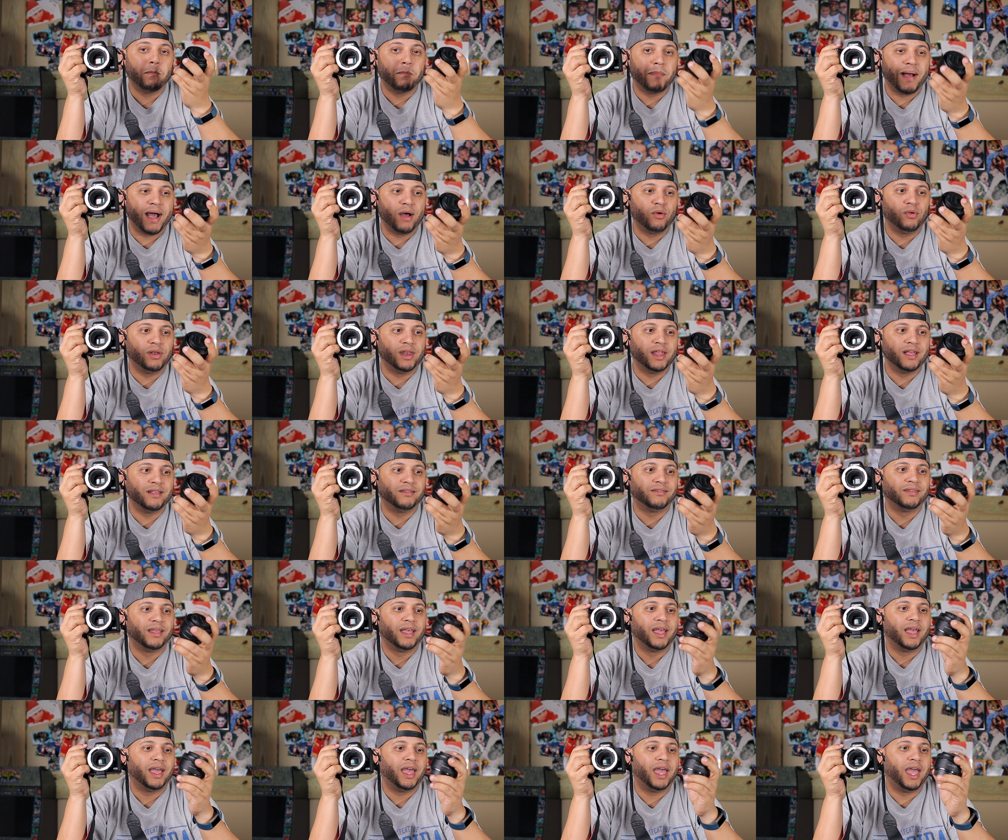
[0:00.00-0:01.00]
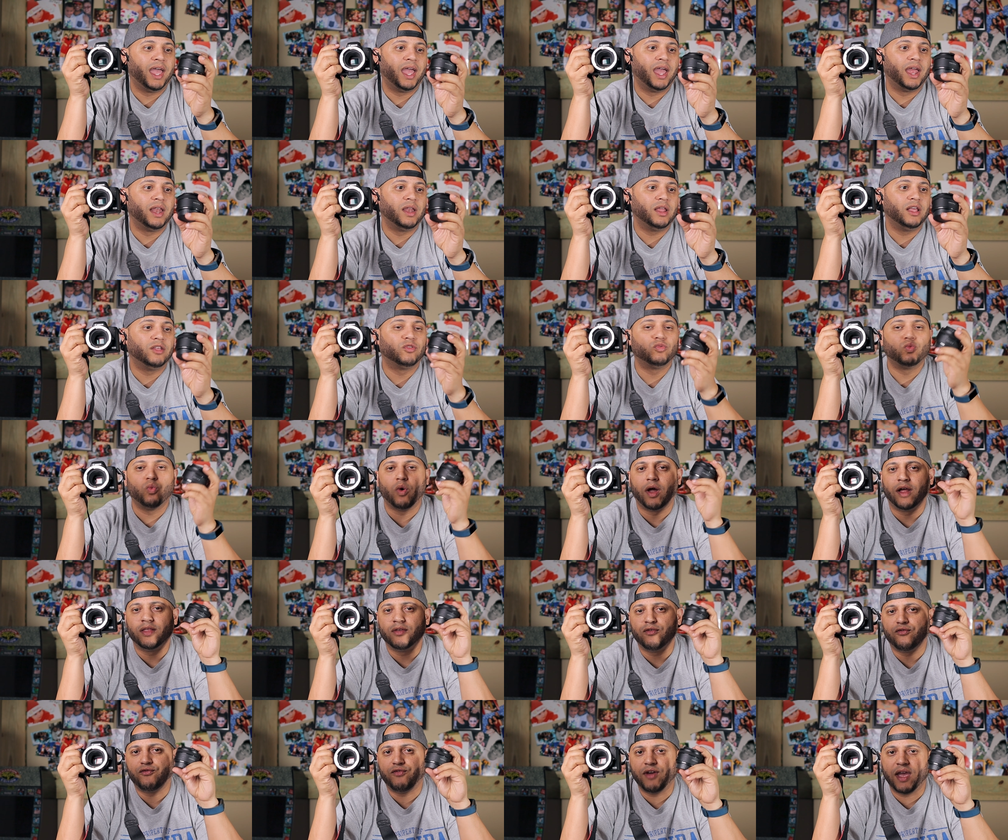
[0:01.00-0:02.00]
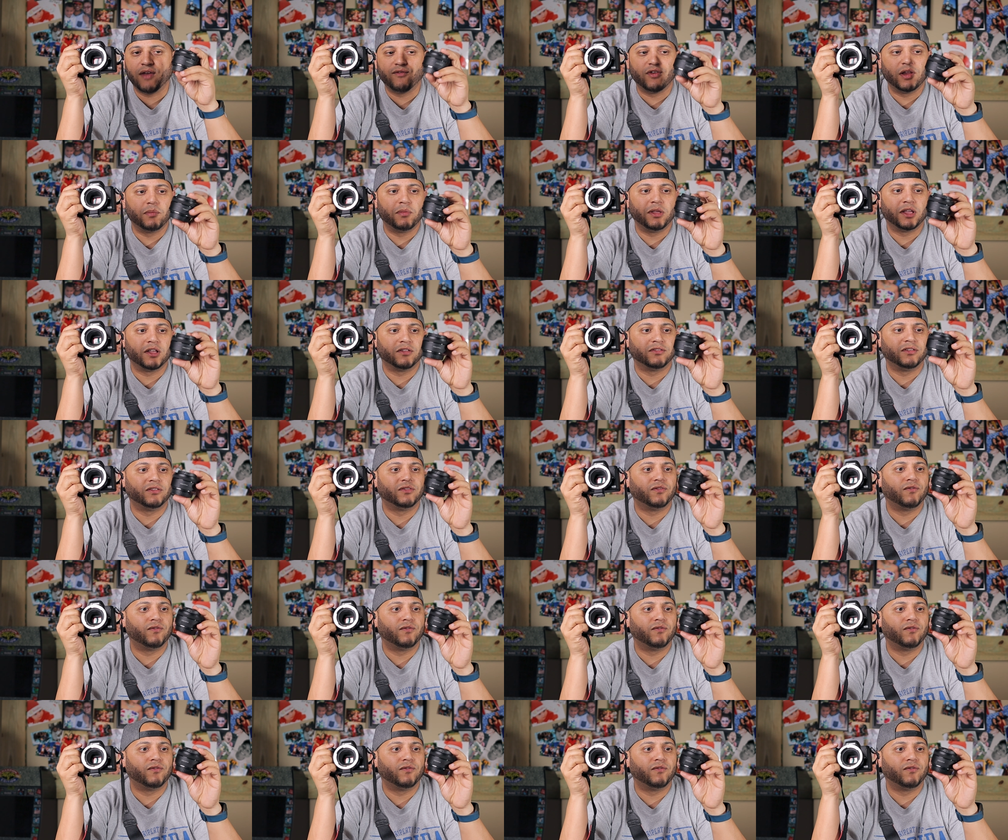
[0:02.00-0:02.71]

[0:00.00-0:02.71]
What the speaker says: mount lens, and it's one of the favorite because